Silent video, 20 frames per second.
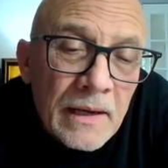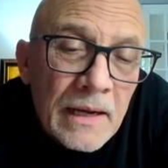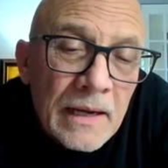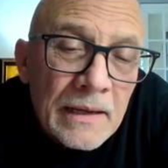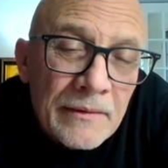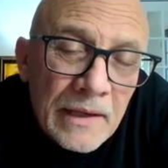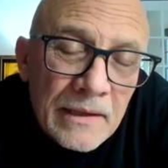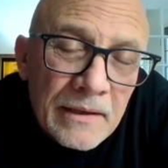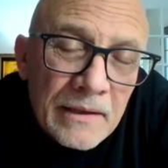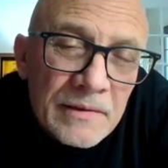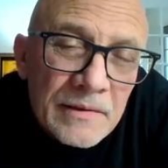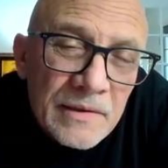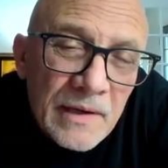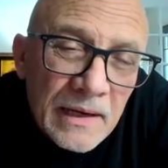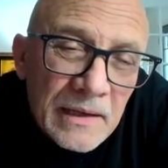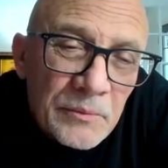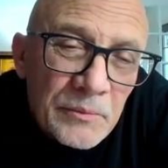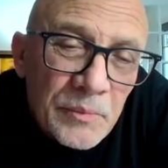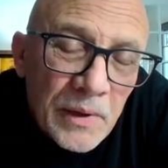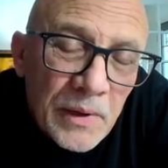And then the
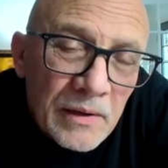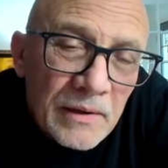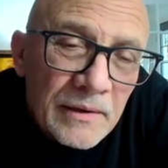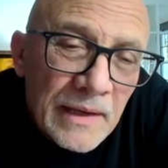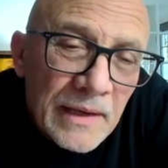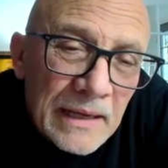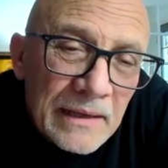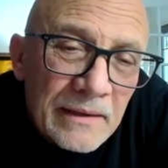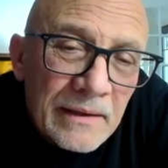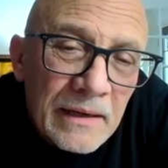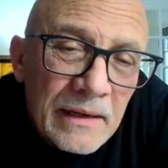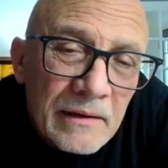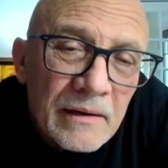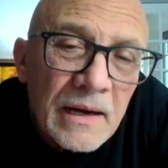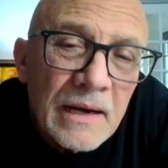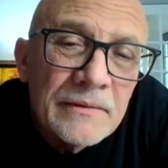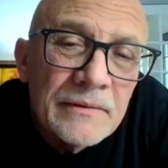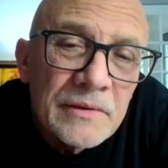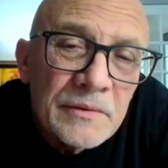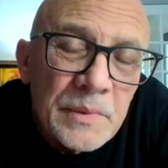second part of that, and that our
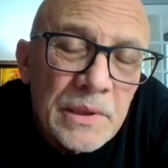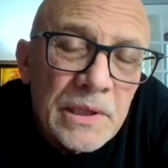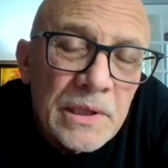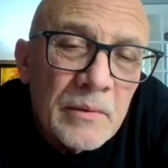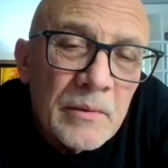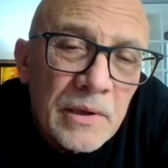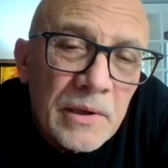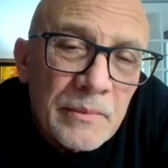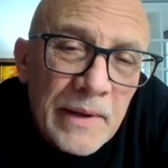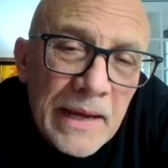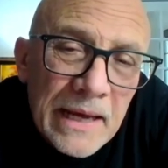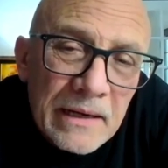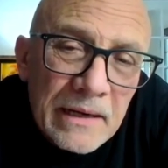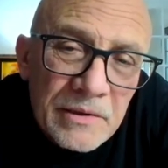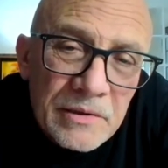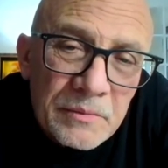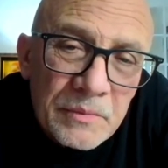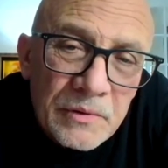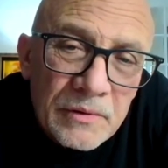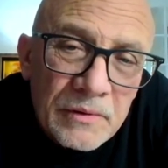lives have become
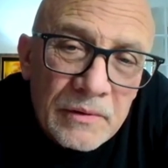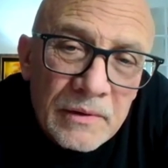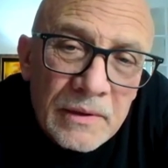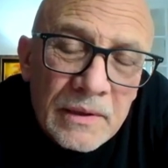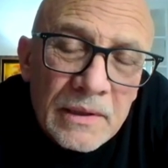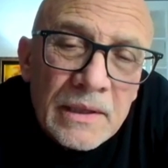unmanageable.